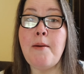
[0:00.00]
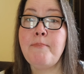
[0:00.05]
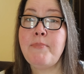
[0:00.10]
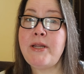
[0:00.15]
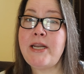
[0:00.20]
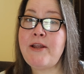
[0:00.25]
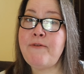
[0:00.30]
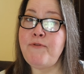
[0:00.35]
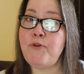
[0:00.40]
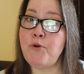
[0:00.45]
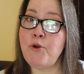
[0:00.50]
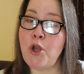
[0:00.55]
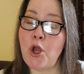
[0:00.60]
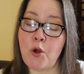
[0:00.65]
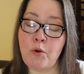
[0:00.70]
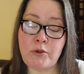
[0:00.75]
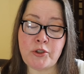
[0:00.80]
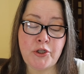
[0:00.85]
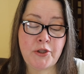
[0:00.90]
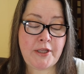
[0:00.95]
But if you
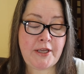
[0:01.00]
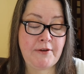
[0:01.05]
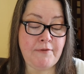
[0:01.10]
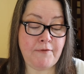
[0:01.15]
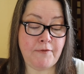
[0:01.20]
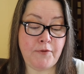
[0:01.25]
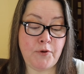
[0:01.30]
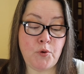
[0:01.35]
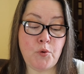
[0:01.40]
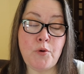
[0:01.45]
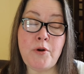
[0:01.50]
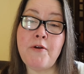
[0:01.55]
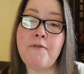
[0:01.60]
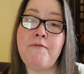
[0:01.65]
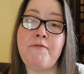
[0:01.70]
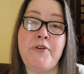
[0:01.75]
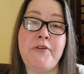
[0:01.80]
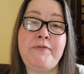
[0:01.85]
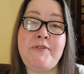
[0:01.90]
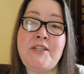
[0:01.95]
go to the Food
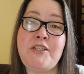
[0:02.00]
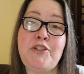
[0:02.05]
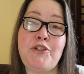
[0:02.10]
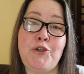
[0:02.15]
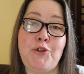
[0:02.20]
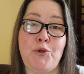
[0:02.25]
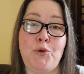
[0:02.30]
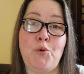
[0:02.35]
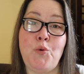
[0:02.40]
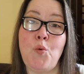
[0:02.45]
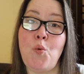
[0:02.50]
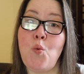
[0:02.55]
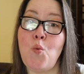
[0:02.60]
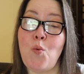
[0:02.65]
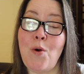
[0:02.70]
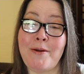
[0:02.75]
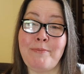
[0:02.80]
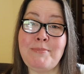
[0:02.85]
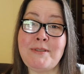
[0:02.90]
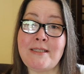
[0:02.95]
fifty-two
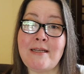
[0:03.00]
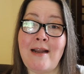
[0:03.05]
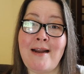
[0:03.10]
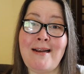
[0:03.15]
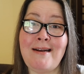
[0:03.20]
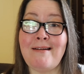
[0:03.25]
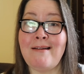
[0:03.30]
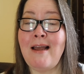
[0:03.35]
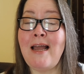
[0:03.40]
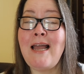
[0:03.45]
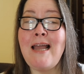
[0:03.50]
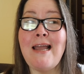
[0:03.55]
website,